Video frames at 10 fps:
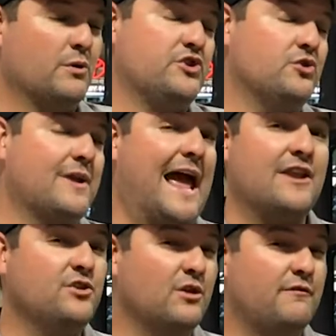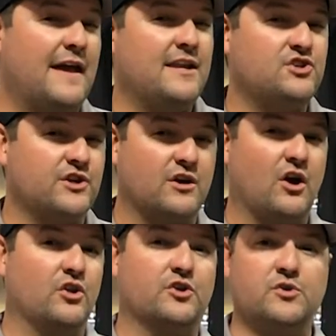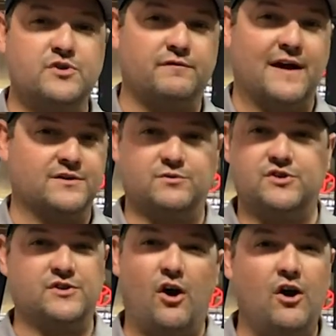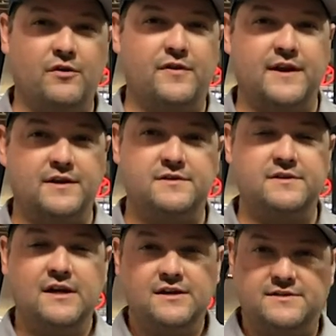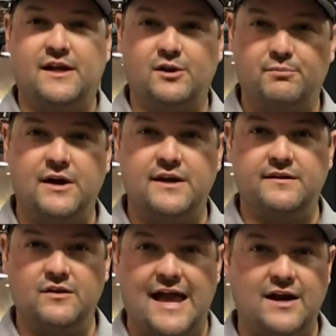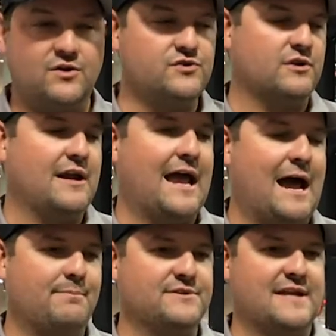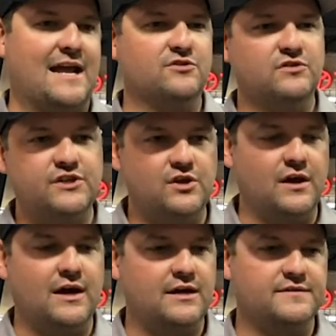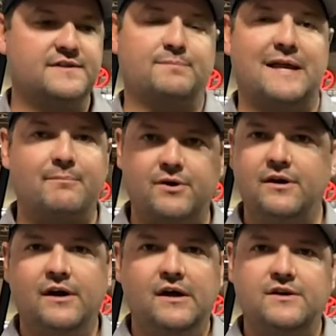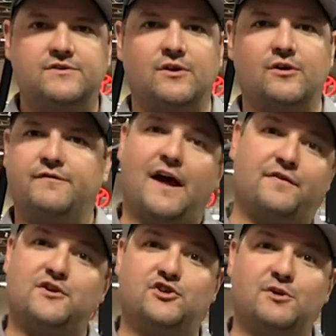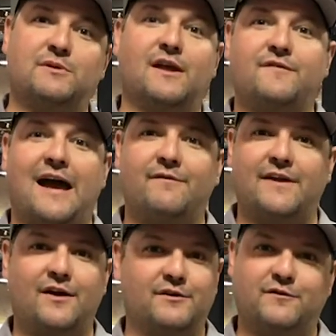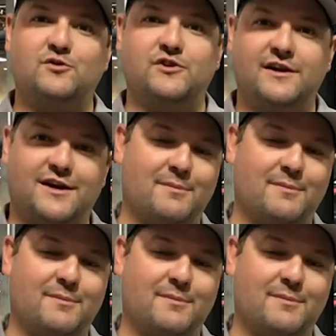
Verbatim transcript: We do an annual event each year called Cruiser Fest, which is all things celebrating the Land Cruiser. It happens annually uh, in September. So if not this year, we'd love to have you out in a future year.